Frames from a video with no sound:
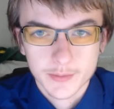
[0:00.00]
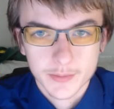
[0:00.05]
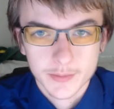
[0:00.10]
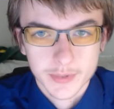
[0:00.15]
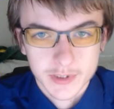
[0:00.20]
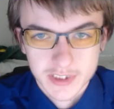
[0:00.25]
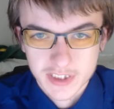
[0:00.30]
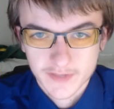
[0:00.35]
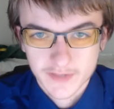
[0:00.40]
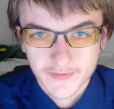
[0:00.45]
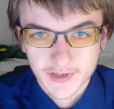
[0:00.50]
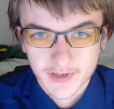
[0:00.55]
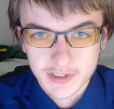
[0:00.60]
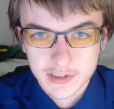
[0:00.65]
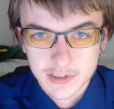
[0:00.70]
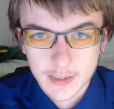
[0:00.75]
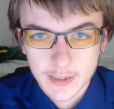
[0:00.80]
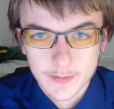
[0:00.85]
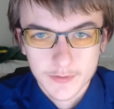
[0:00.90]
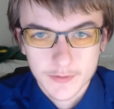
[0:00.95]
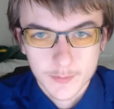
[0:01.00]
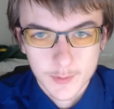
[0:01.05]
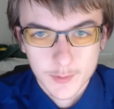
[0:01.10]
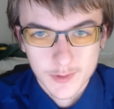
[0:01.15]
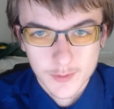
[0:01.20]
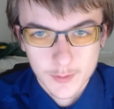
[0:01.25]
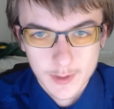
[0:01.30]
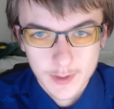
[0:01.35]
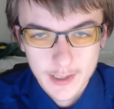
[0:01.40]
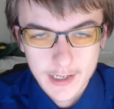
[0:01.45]
Pacific time,
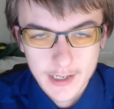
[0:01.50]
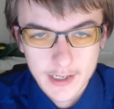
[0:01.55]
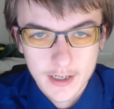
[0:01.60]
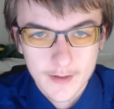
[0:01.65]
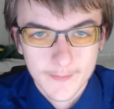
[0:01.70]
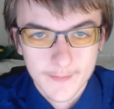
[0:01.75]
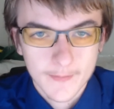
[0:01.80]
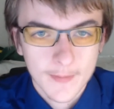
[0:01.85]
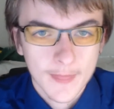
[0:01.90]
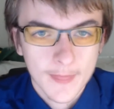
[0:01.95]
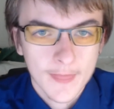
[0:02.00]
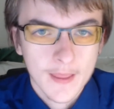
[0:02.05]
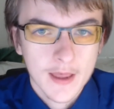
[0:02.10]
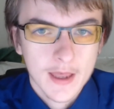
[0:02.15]
3:30 a.m.